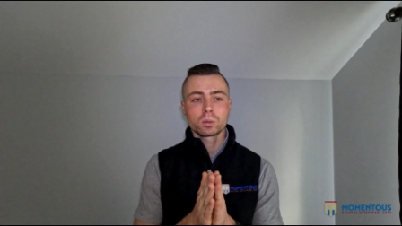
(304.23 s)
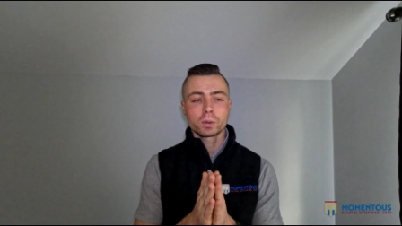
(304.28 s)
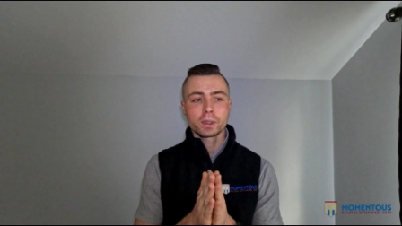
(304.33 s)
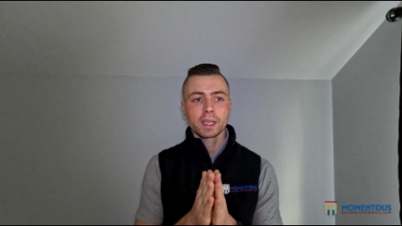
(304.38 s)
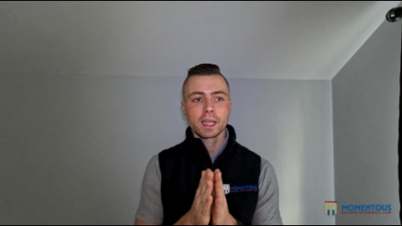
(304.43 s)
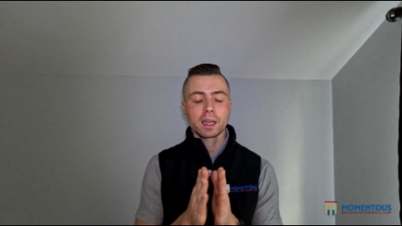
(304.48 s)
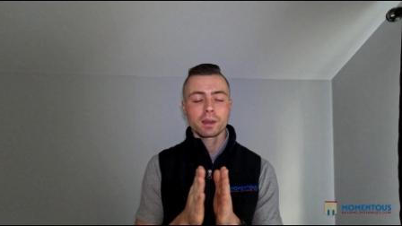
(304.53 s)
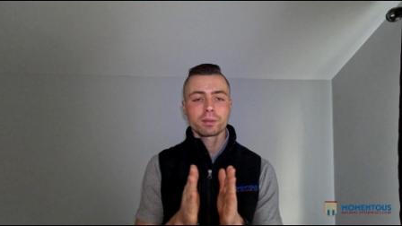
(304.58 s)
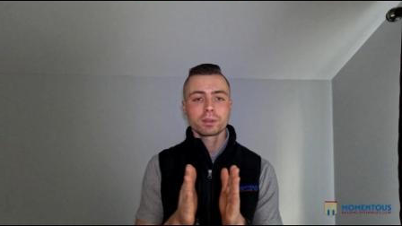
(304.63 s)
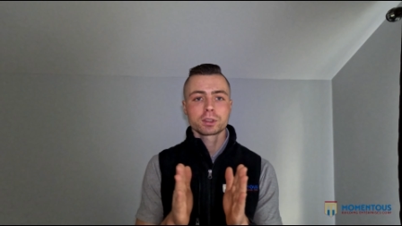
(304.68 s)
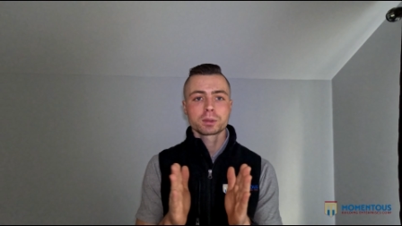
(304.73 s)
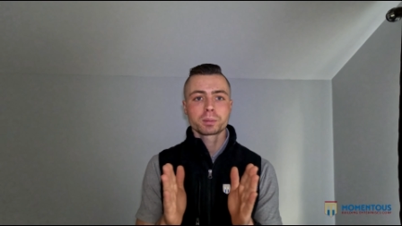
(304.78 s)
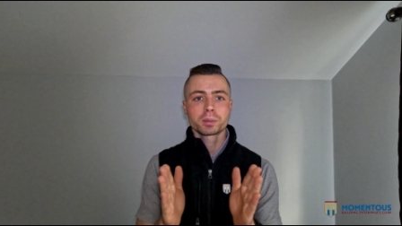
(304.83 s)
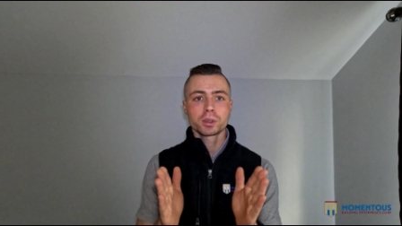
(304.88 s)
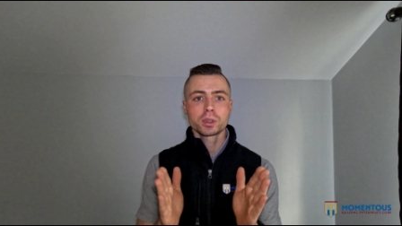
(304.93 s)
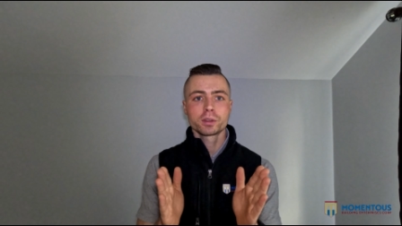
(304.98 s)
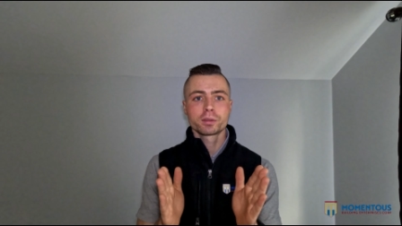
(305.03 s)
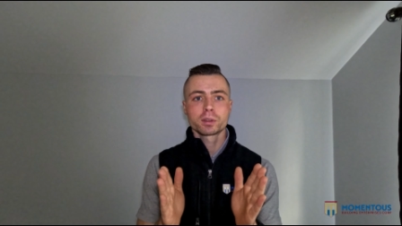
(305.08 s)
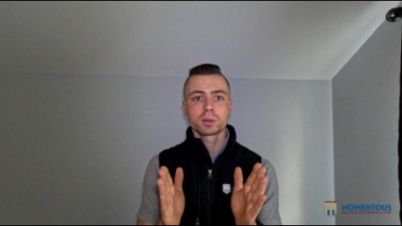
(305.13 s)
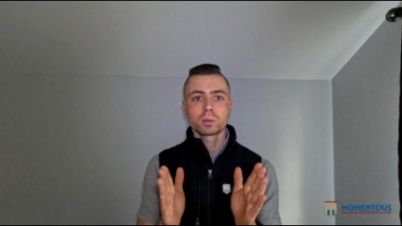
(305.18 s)
we have this
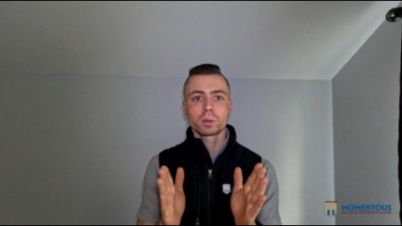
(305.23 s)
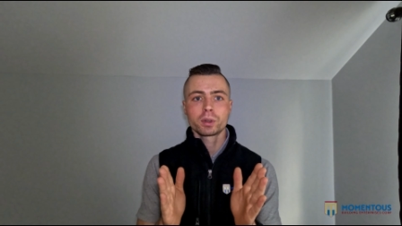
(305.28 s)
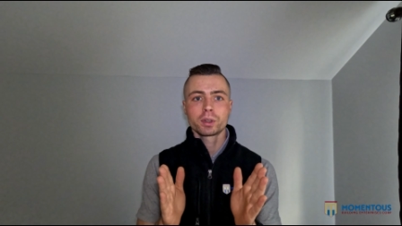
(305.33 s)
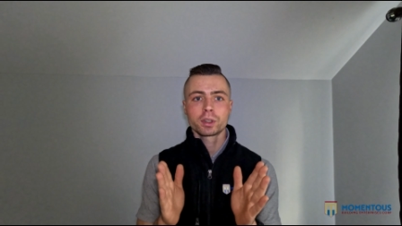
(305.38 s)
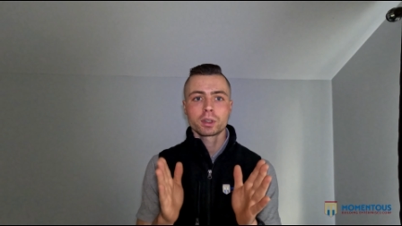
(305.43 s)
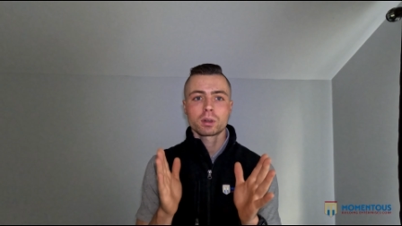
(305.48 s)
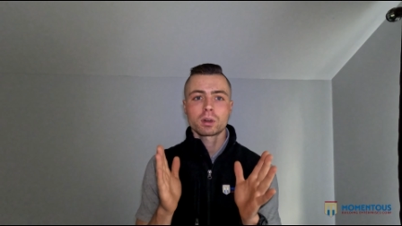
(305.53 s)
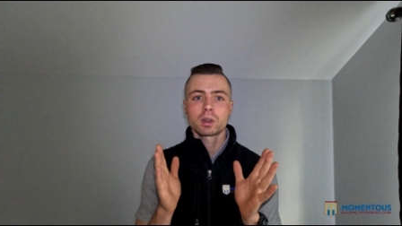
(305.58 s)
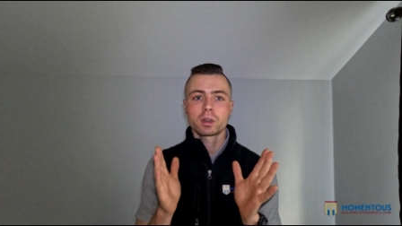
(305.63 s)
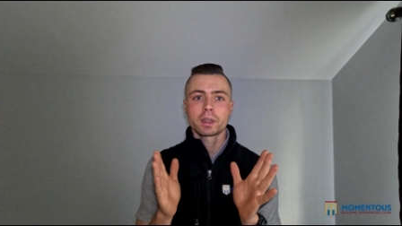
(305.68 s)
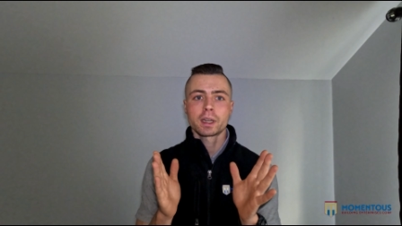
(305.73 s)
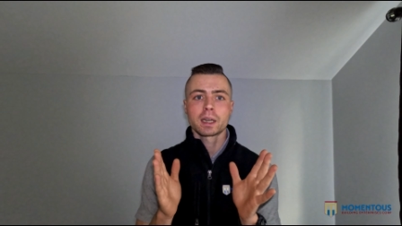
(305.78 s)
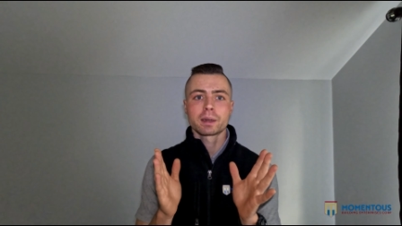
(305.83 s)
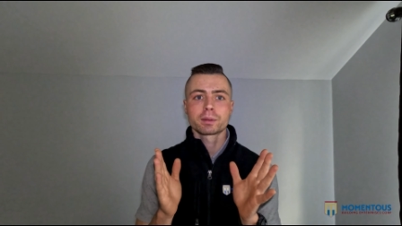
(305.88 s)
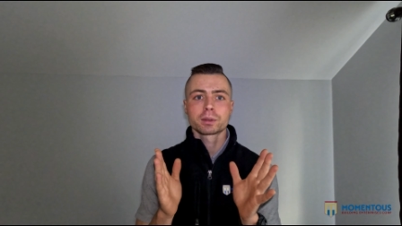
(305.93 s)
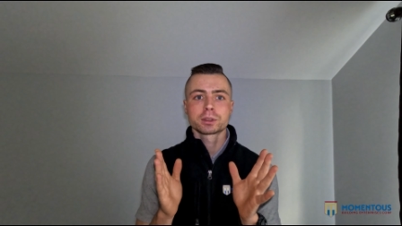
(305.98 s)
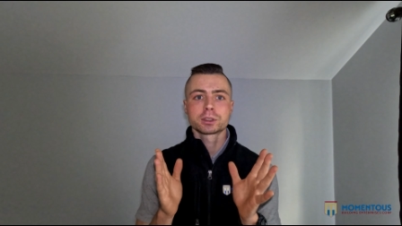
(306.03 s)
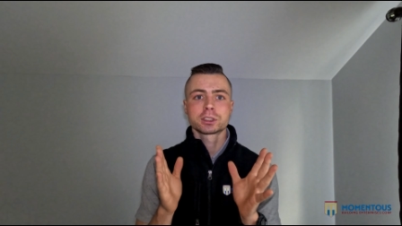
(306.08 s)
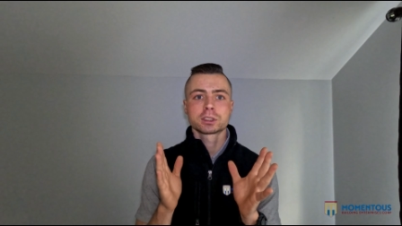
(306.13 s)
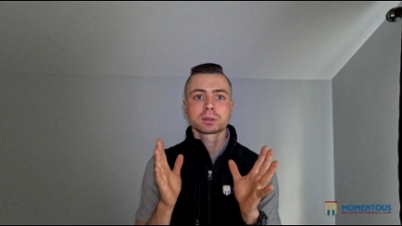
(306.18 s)
beautiful window on
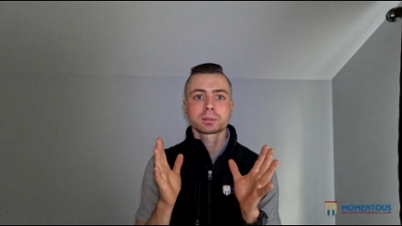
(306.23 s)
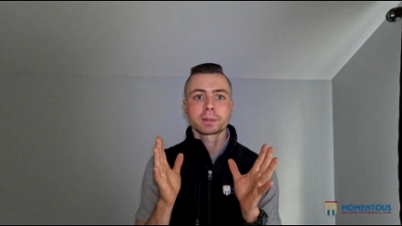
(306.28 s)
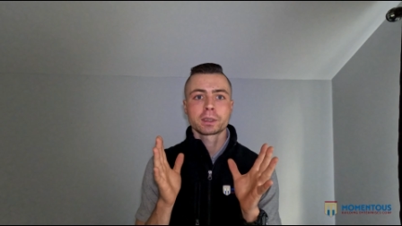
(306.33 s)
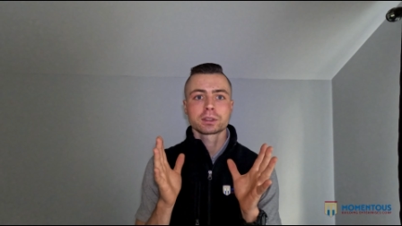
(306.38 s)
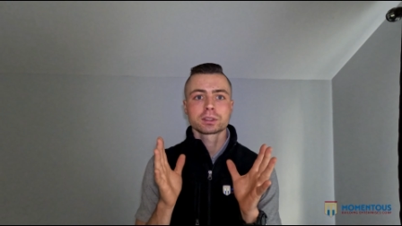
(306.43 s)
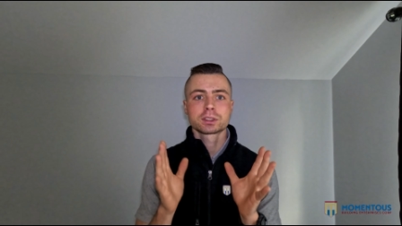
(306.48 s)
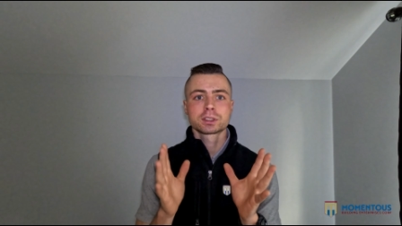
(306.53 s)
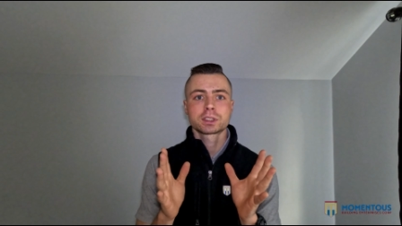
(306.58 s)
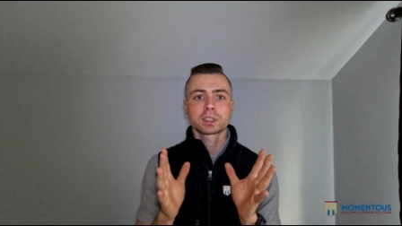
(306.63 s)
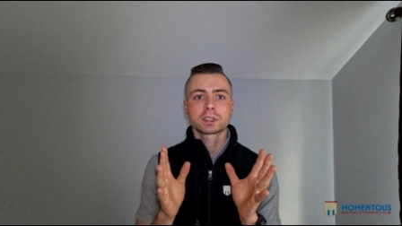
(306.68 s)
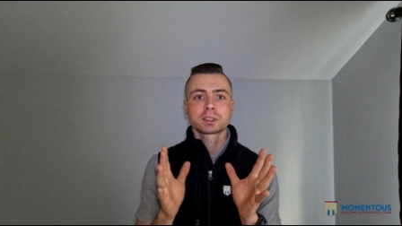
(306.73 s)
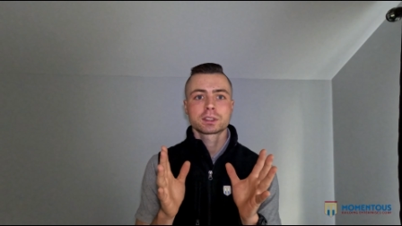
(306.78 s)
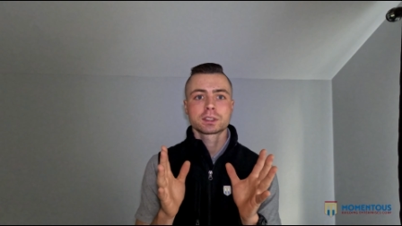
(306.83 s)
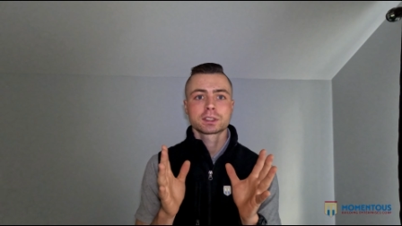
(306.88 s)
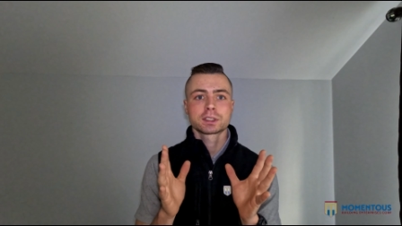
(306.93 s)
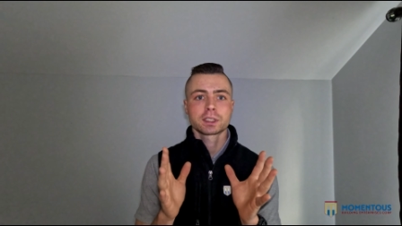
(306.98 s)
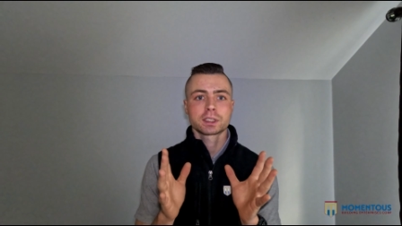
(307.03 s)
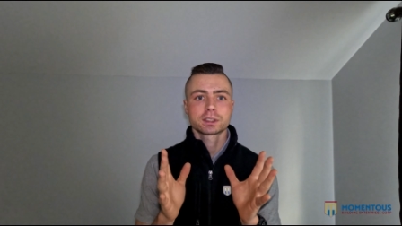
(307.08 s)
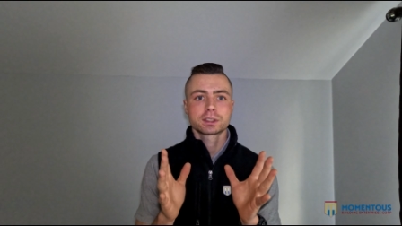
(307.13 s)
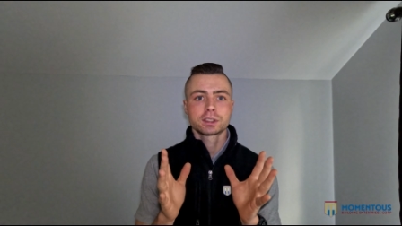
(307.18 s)
average about 6 to
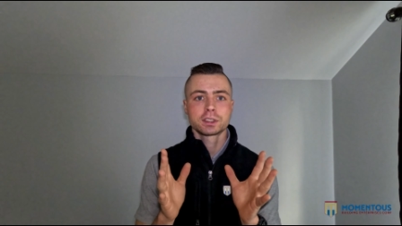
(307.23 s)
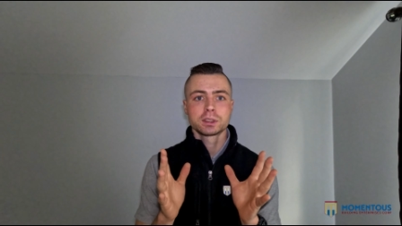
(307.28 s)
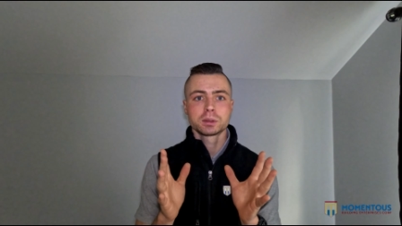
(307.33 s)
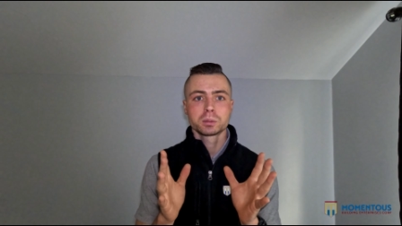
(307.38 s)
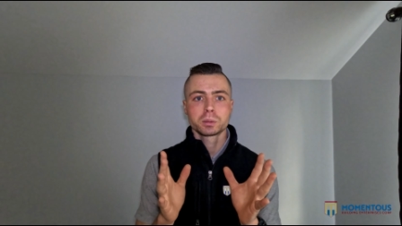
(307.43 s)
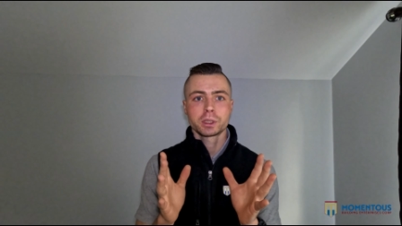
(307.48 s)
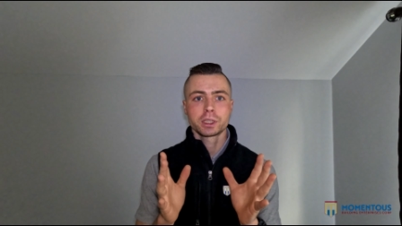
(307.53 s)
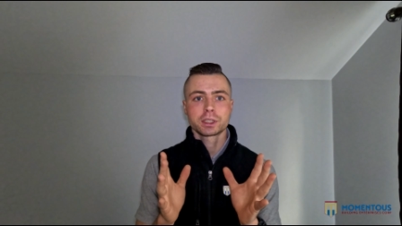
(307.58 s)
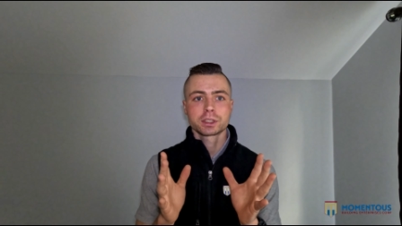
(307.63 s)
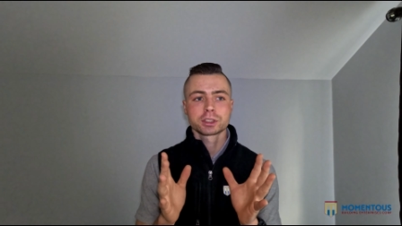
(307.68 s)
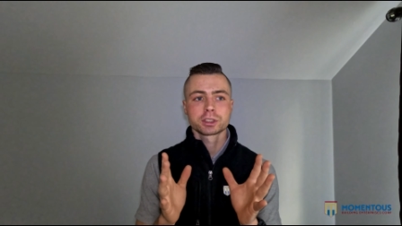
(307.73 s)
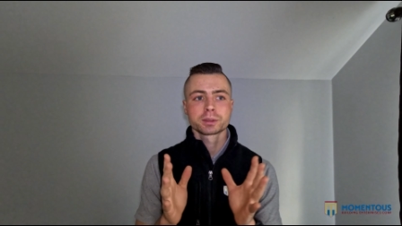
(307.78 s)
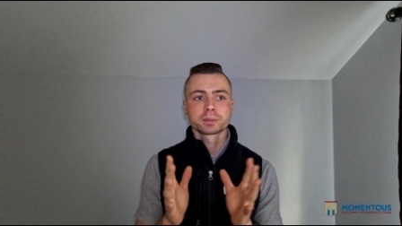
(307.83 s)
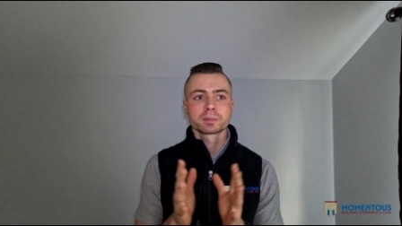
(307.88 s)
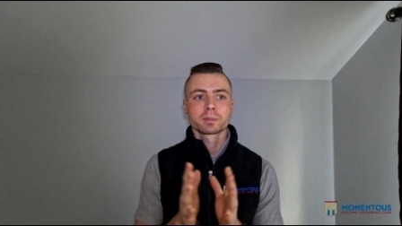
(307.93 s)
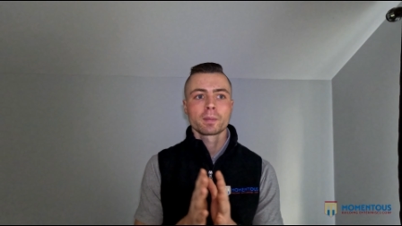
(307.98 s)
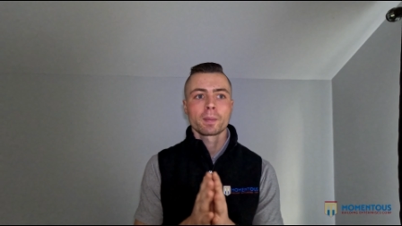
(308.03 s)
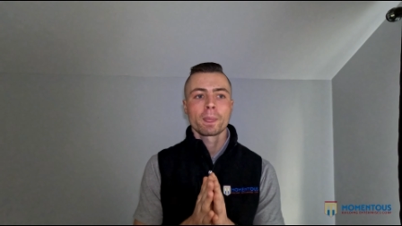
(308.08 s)
16 weeks.